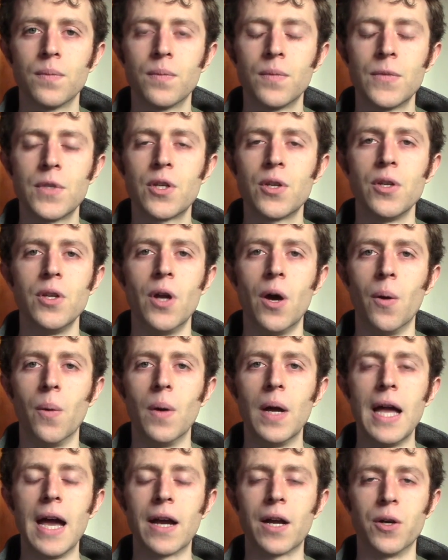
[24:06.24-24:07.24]
So,
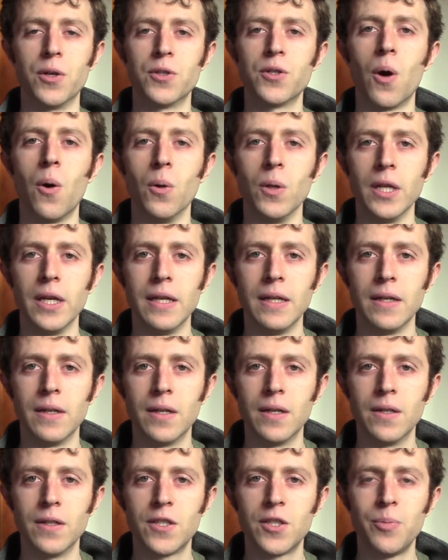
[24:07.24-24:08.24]
Eckhart Tolle
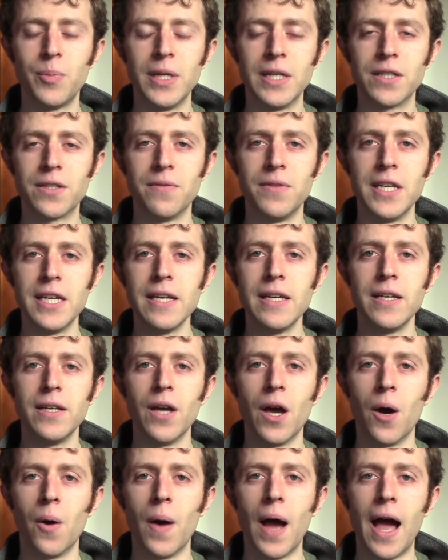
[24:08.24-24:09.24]
speaks of the
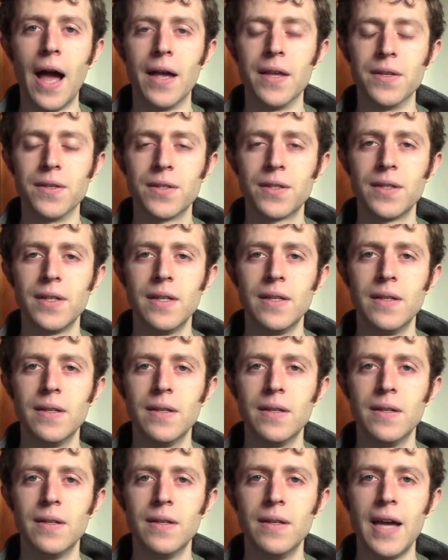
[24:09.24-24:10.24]
ego as
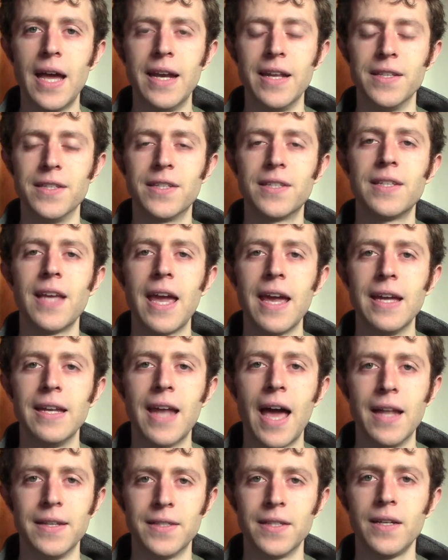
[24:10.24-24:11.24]
an insane
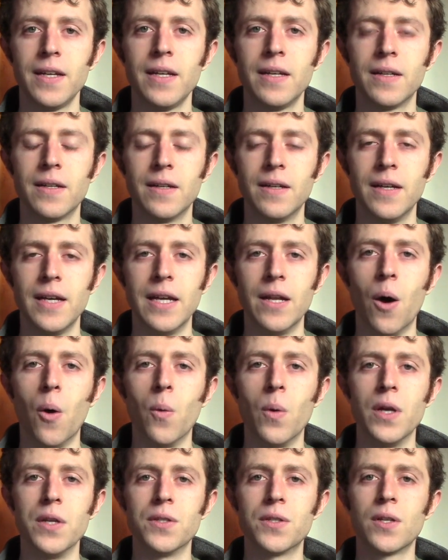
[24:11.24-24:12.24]
entity. It
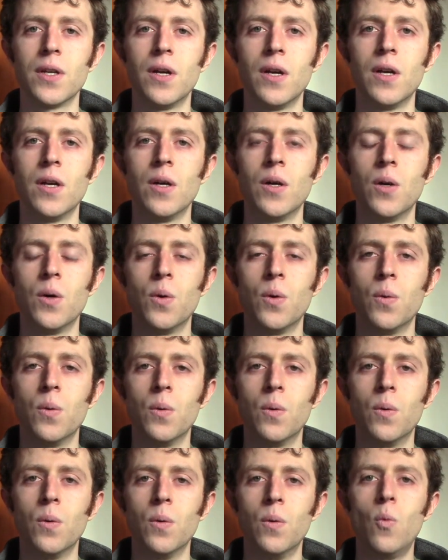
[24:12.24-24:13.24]
always
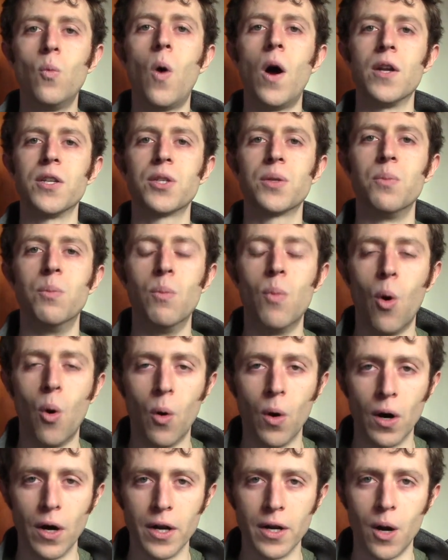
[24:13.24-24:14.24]
wants
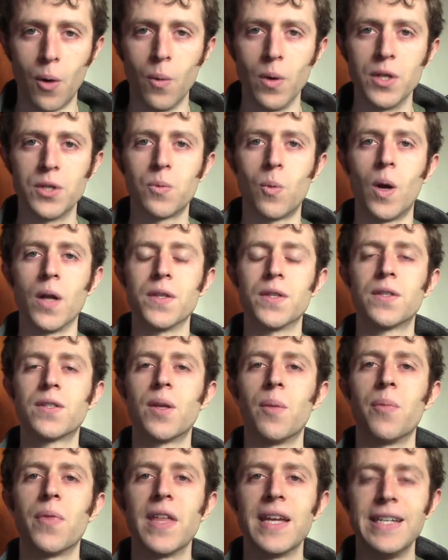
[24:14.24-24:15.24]
more, it always wants
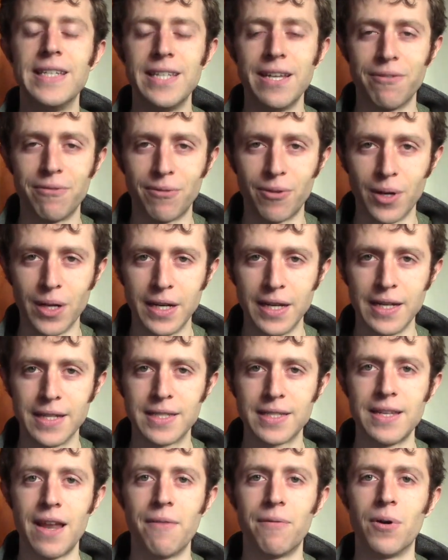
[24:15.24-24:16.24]
something different,
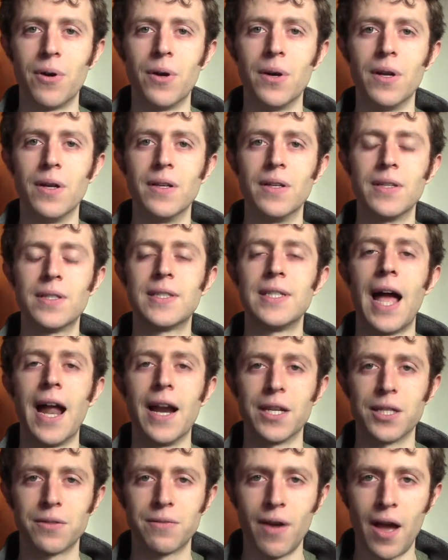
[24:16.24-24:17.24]
it's never
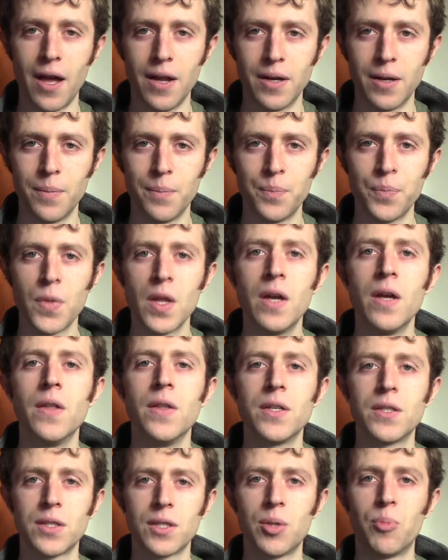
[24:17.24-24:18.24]
satisfied.
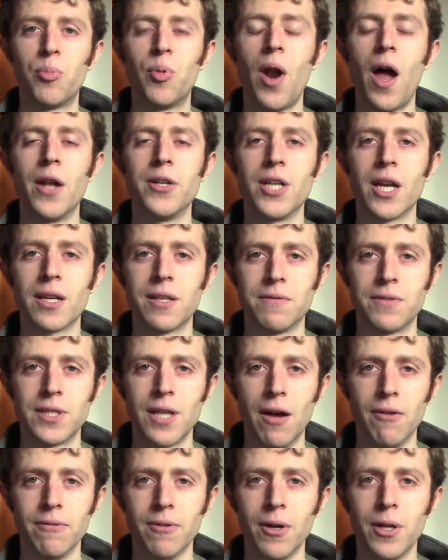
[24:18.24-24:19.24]
This is the project of
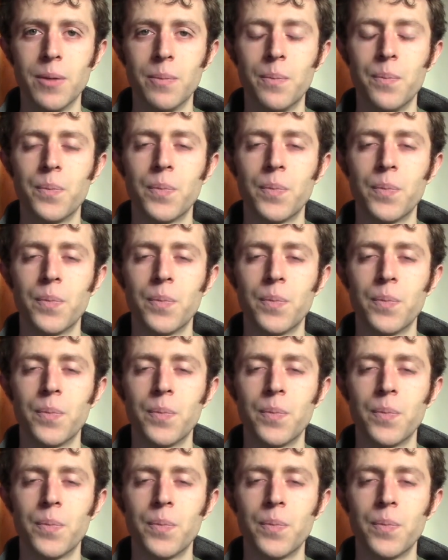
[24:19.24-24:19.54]
selfhood.